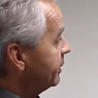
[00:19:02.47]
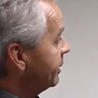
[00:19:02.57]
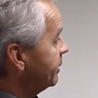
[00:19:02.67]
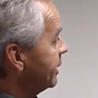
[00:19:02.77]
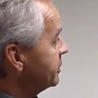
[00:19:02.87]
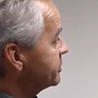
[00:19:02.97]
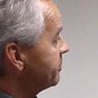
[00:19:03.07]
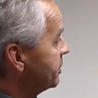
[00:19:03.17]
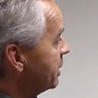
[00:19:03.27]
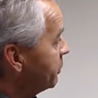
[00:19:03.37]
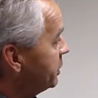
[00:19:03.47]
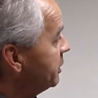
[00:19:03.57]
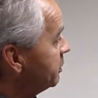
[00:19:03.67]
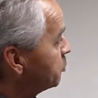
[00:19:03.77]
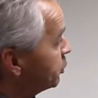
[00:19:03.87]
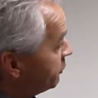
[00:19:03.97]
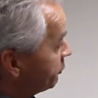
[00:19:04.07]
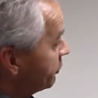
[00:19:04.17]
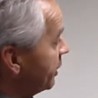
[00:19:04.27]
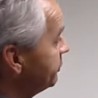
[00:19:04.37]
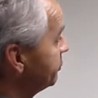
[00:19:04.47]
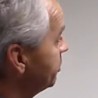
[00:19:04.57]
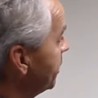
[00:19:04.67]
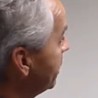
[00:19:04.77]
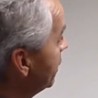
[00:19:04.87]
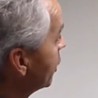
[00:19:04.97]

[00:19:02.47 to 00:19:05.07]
And that's something that we didn't previously anticipate.